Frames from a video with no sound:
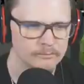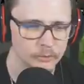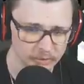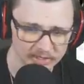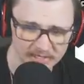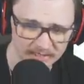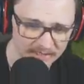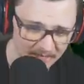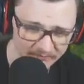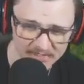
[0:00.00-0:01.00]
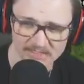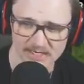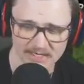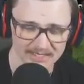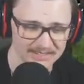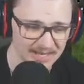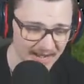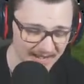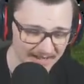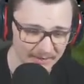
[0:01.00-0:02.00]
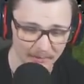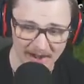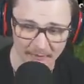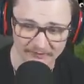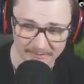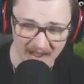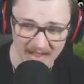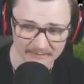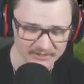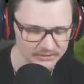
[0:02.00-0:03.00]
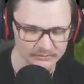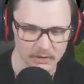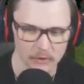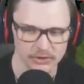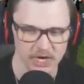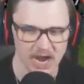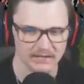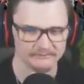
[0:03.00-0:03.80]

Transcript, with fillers: You think a lefty is going to contain Ralphie bombs? No shot.